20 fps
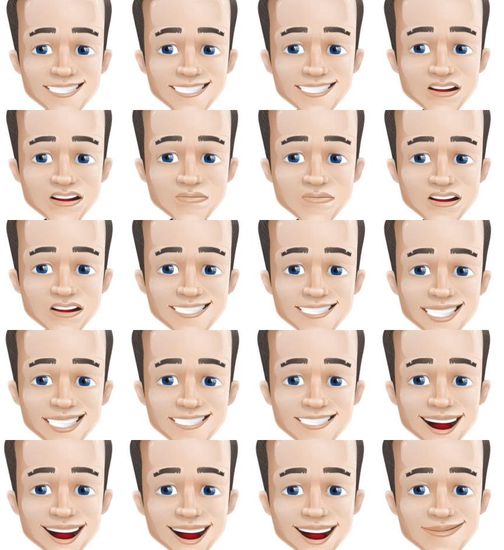government and
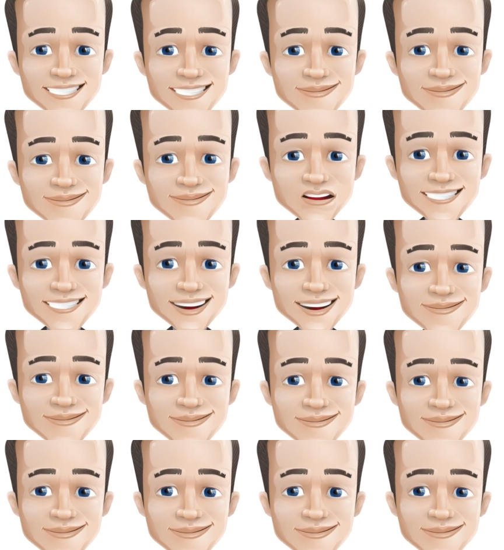hence are considered
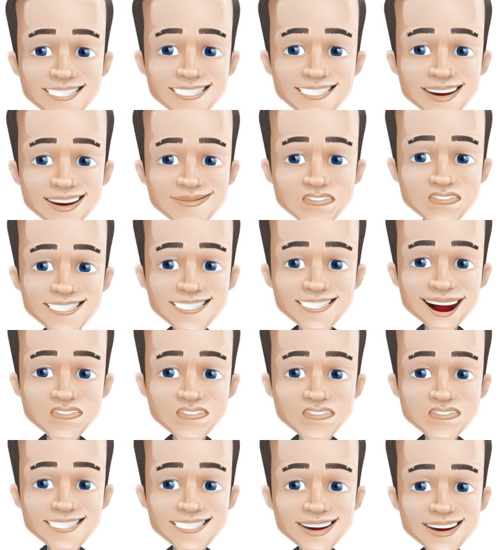safe
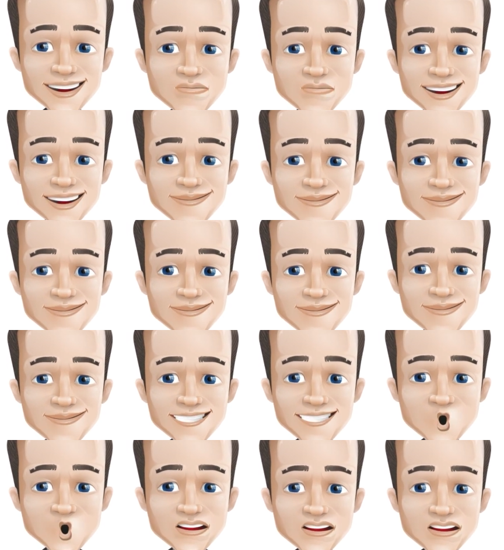havens even in
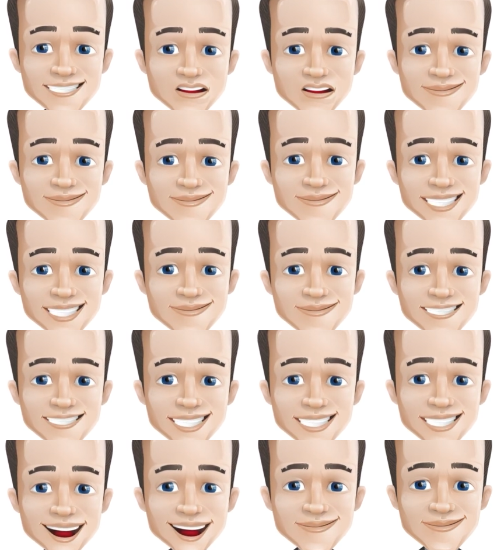tumultuous
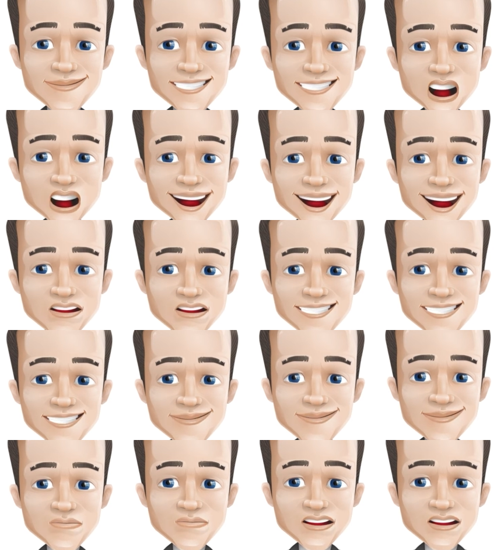economic climates.
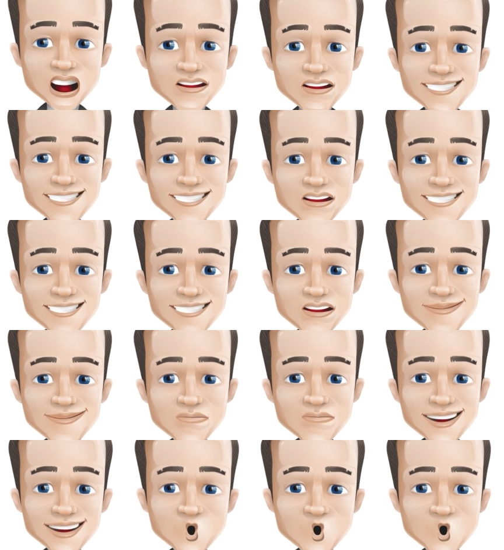T-bills are considered to
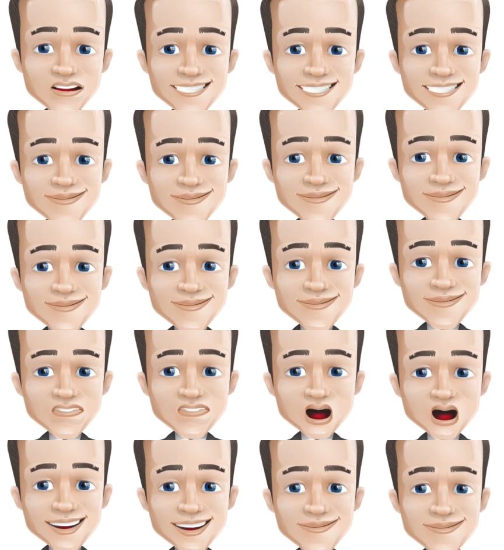be
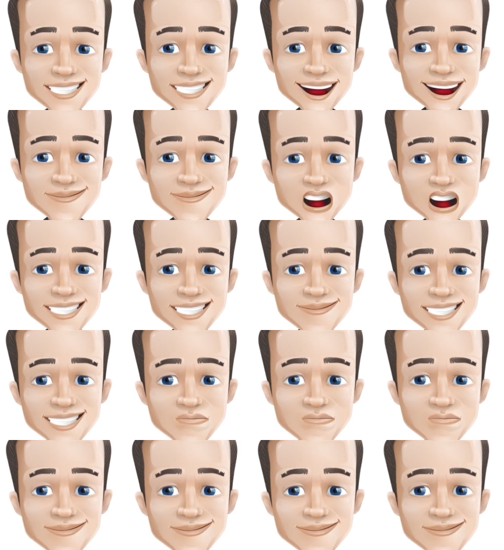risk-free as any
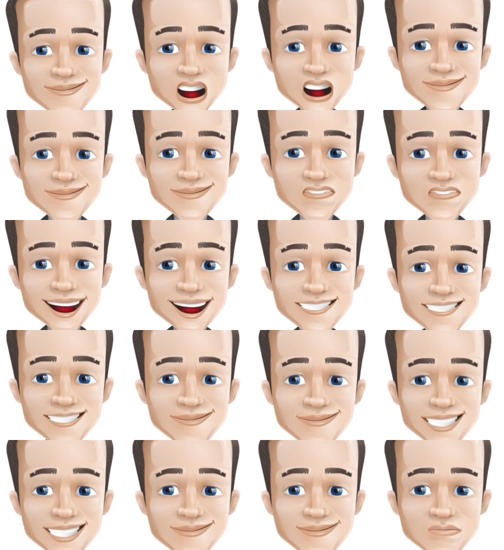principal invested
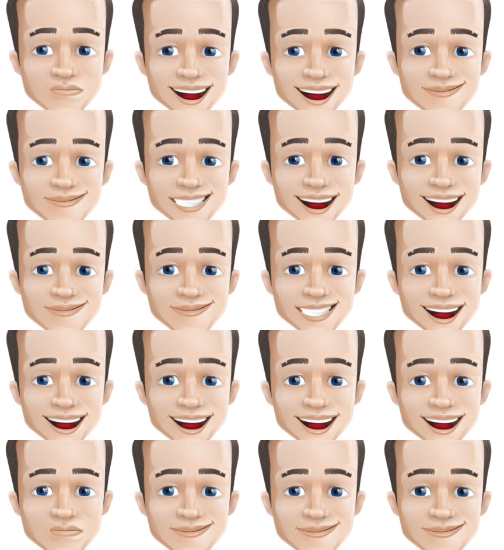is repaid by the
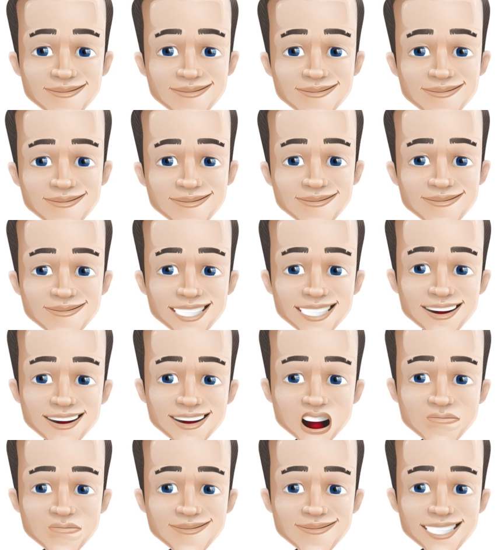government when the bill
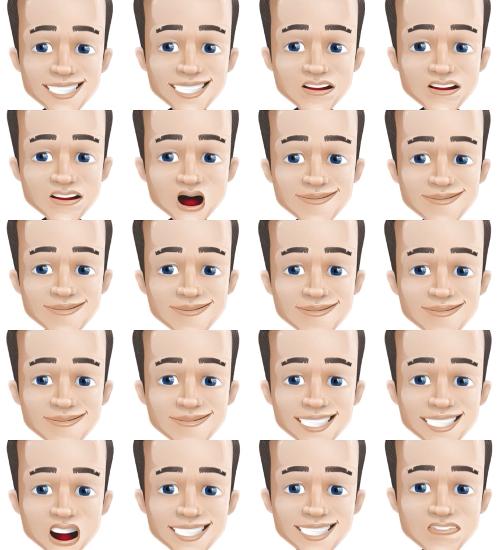matures.
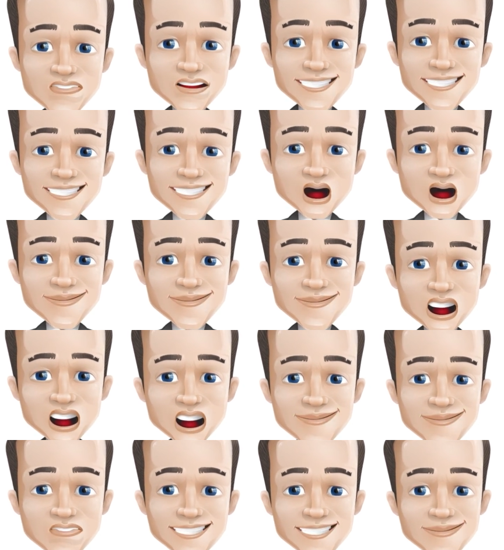Investors
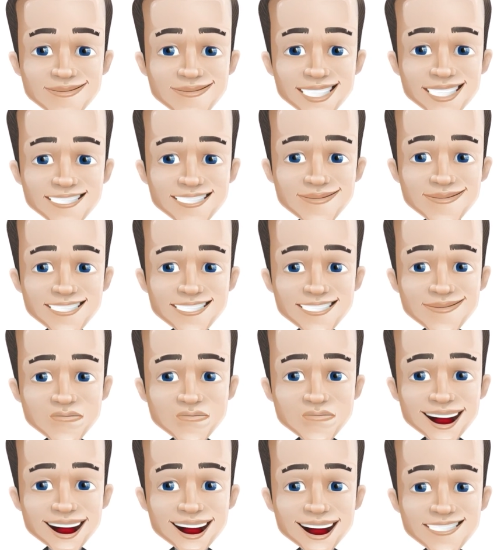therefore tend to
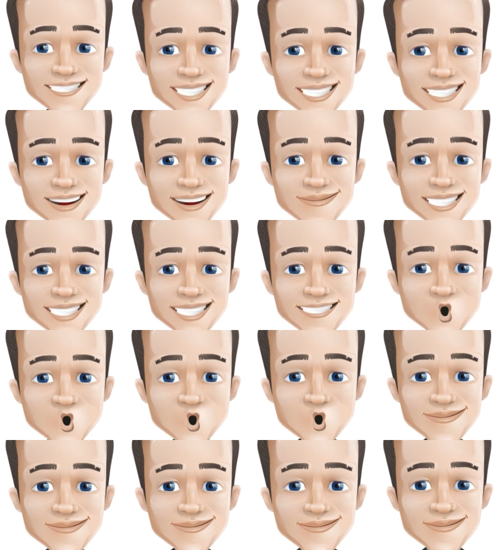run to these
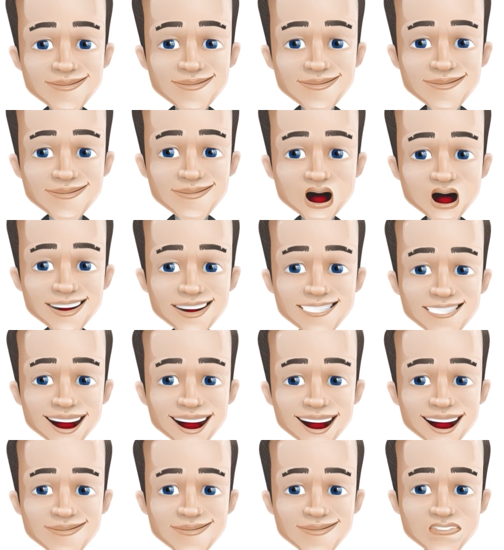securities during
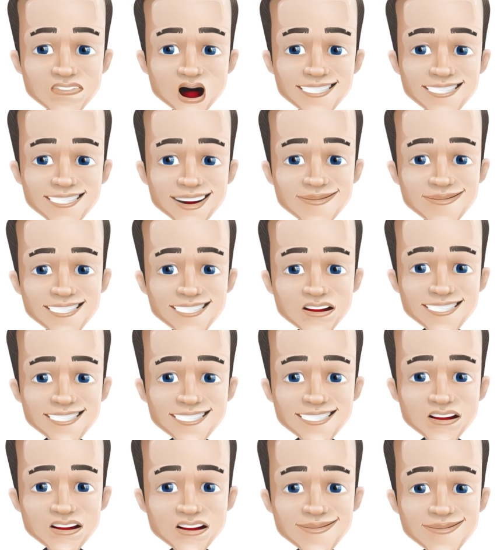times of perceived
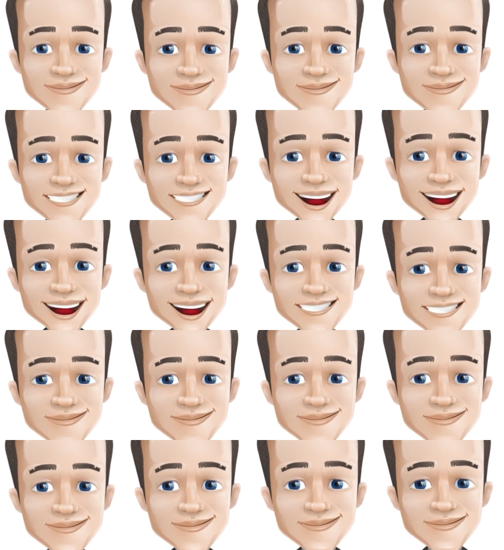economic chaos.